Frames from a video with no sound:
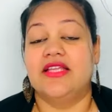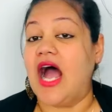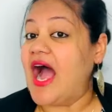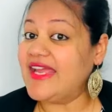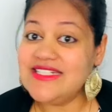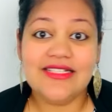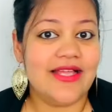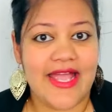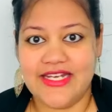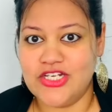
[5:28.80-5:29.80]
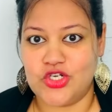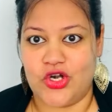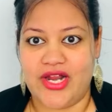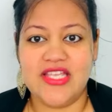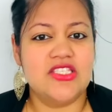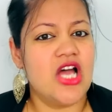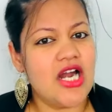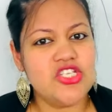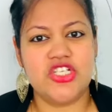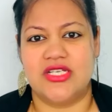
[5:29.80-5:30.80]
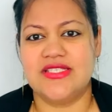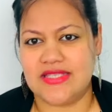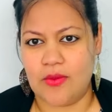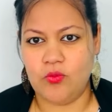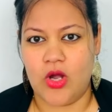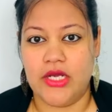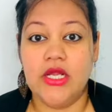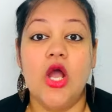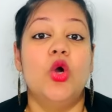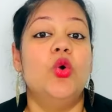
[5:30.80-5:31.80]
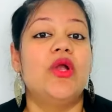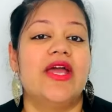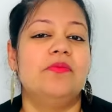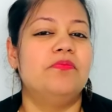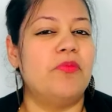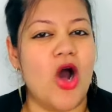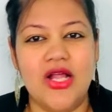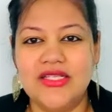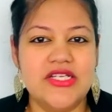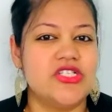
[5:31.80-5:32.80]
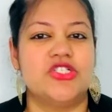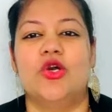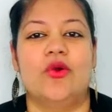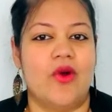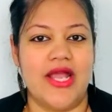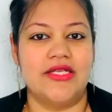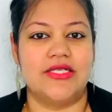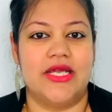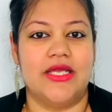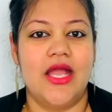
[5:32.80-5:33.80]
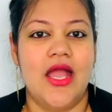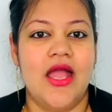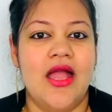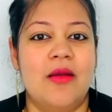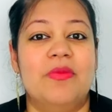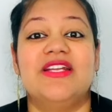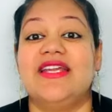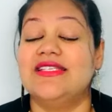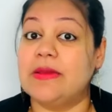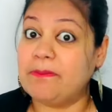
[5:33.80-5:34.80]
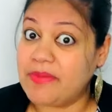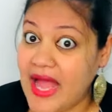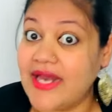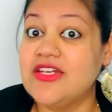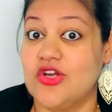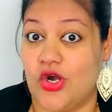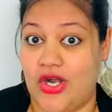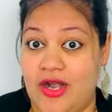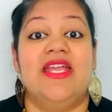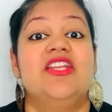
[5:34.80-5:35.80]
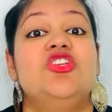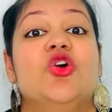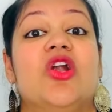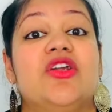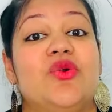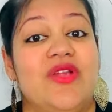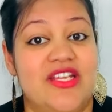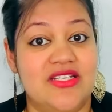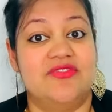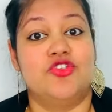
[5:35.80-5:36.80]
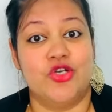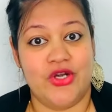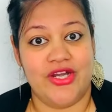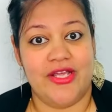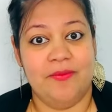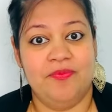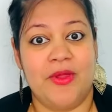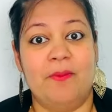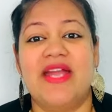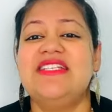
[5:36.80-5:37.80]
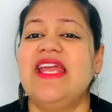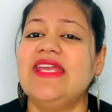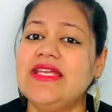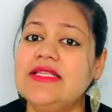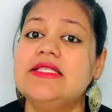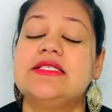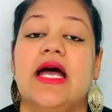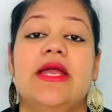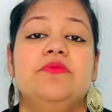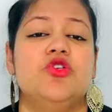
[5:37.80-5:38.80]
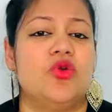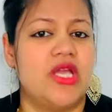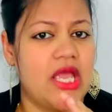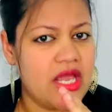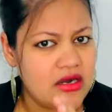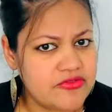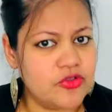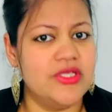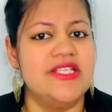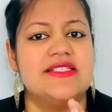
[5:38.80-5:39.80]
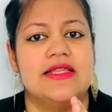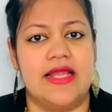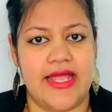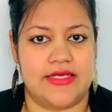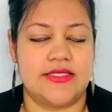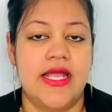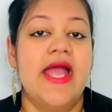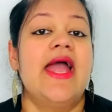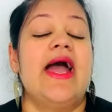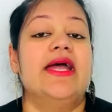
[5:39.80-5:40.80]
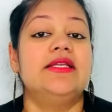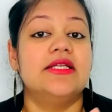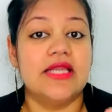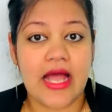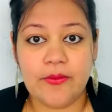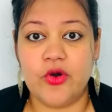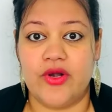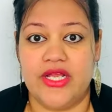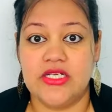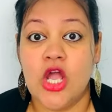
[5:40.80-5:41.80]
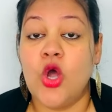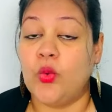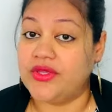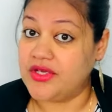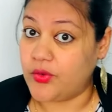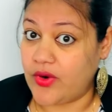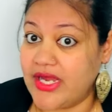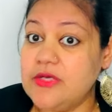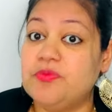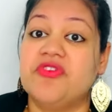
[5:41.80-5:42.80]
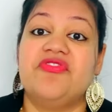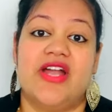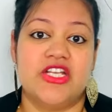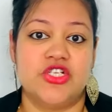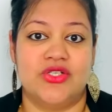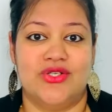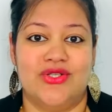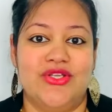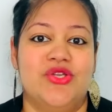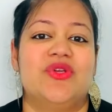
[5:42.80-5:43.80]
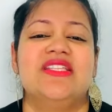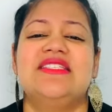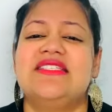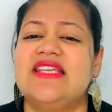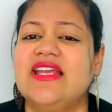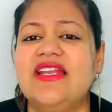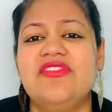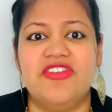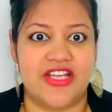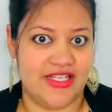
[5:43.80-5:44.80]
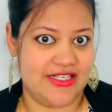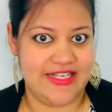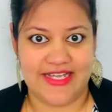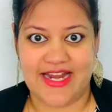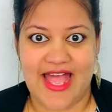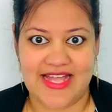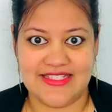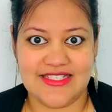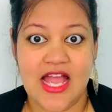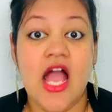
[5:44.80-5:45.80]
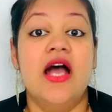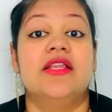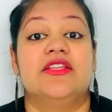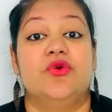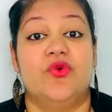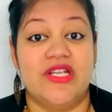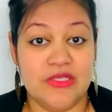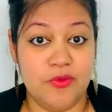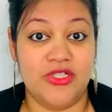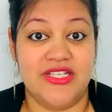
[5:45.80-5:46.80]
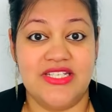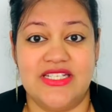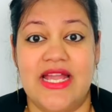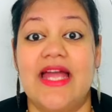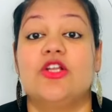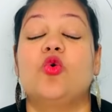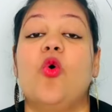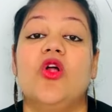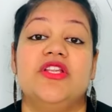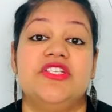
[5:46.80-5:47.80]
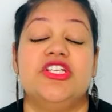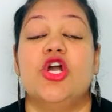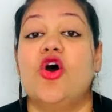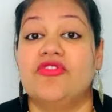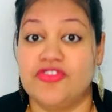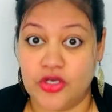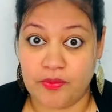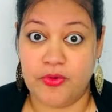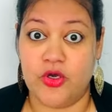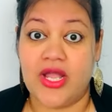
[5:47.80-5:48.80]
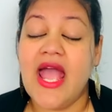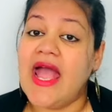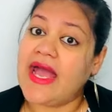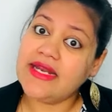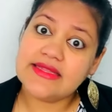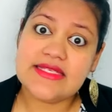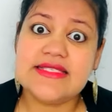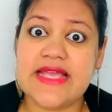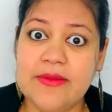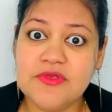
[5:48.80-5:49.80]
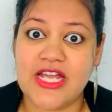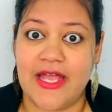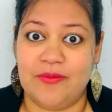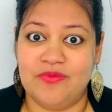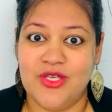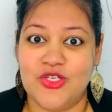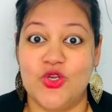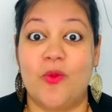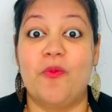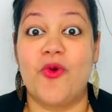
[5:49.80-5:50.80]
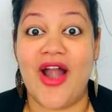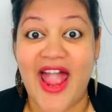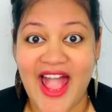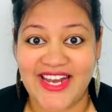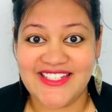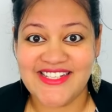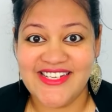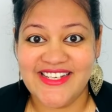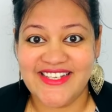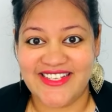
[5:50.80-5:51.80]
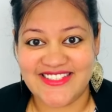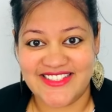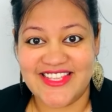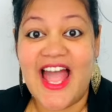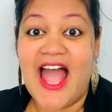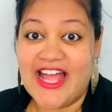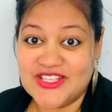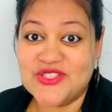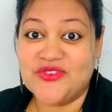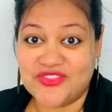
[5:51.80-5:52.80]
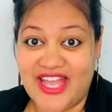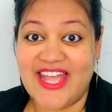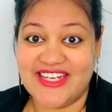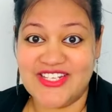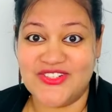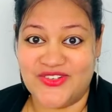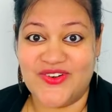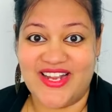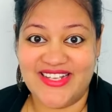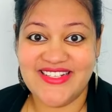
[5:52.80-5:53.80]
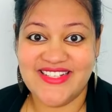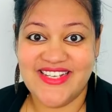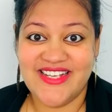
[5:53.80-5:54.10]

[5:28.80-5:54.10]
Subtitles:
The ideal editor is not just someone who can polish your writing, but is a partner in your creative journey. By taking the time to carefully select and collaborate with the right professional, you can significantly enhance the readability and quality of your book. And at the same time, your brand is in the hands of the editor, right?